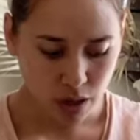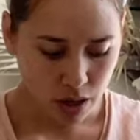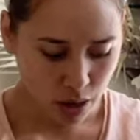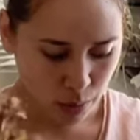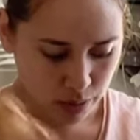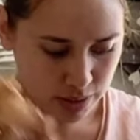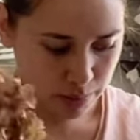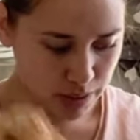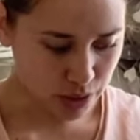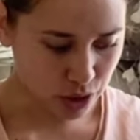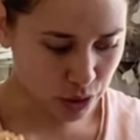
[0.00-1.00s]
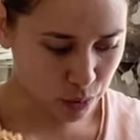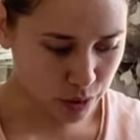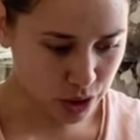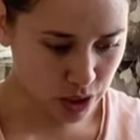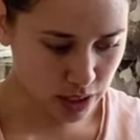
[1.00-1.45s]
I want to mention,
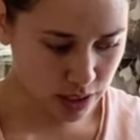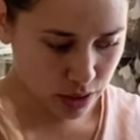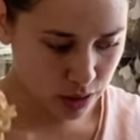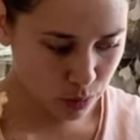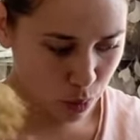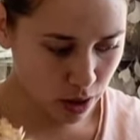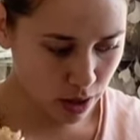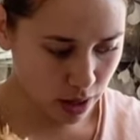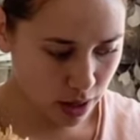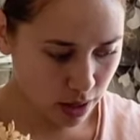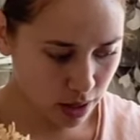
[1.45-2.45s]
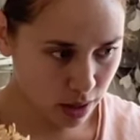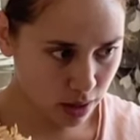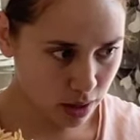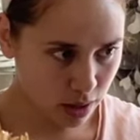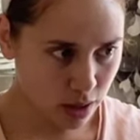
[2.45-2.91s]
which is one,
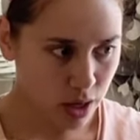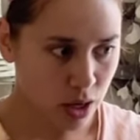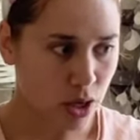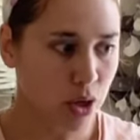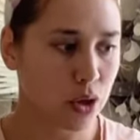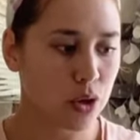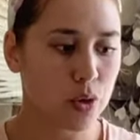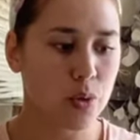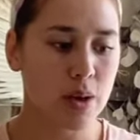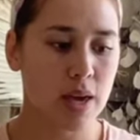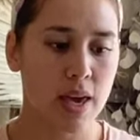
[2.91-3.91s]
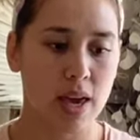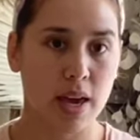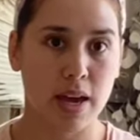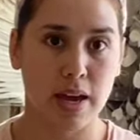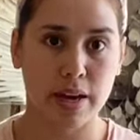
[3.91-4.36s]
you
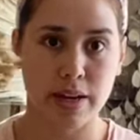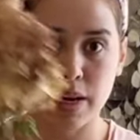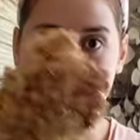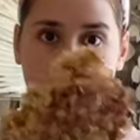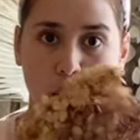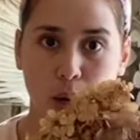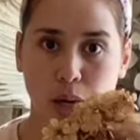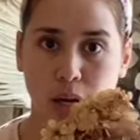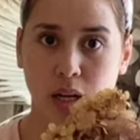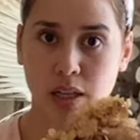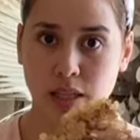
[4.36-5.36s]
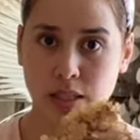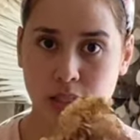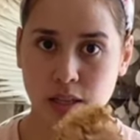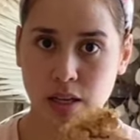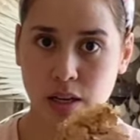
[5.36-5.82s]
can
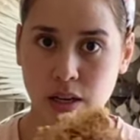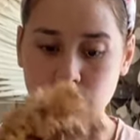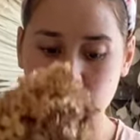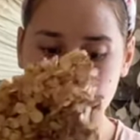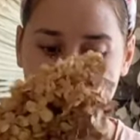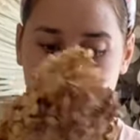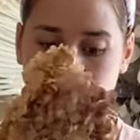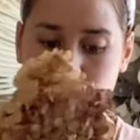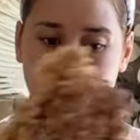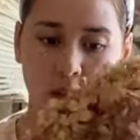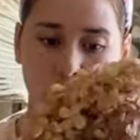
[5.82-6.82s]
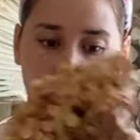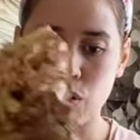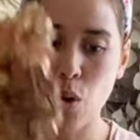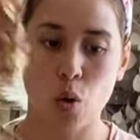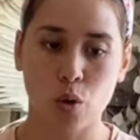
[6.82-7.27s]
cluster
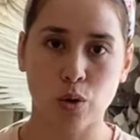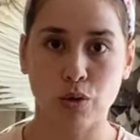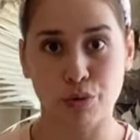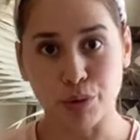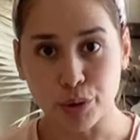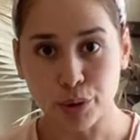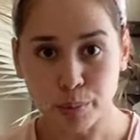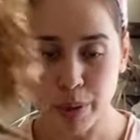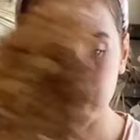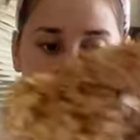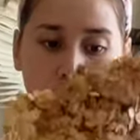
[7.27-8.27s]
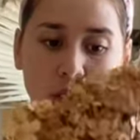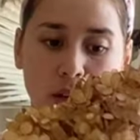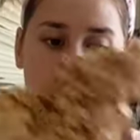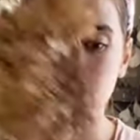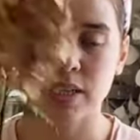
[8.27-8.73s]
or group
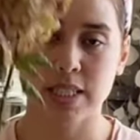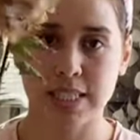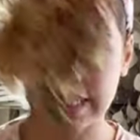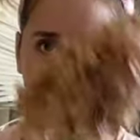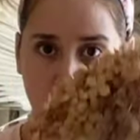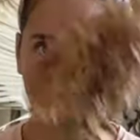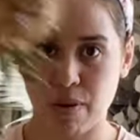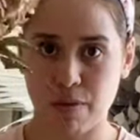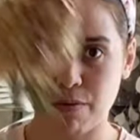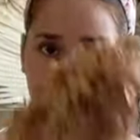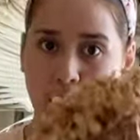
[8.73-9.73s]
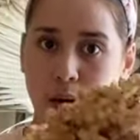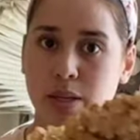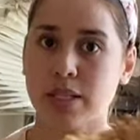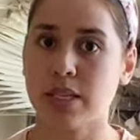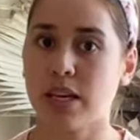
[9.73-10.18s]
same
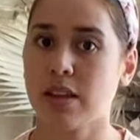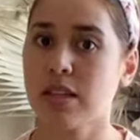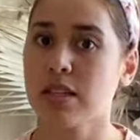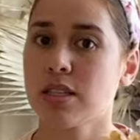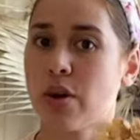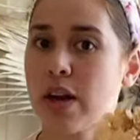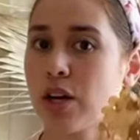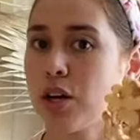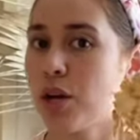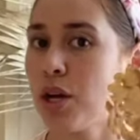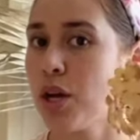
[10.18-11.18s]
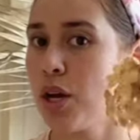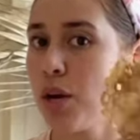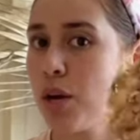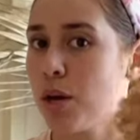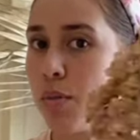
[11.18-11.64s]
flowers together. So I could
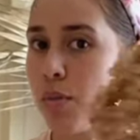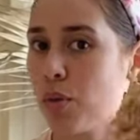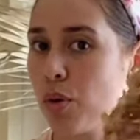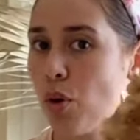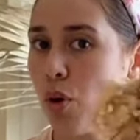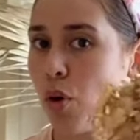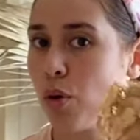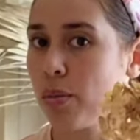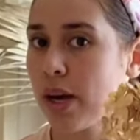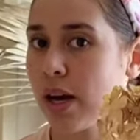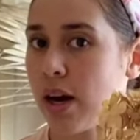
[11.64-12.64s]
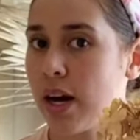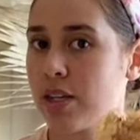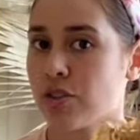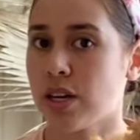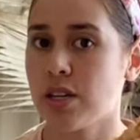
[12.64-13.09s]
put all my
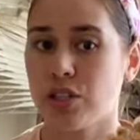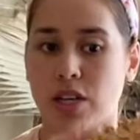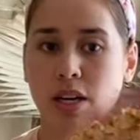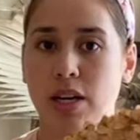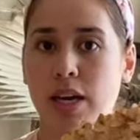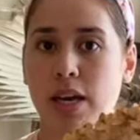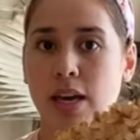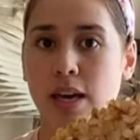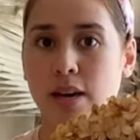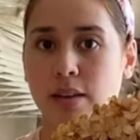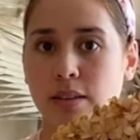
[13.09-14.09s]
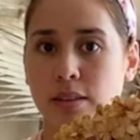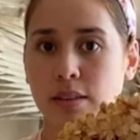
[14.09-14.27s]
hydrangea here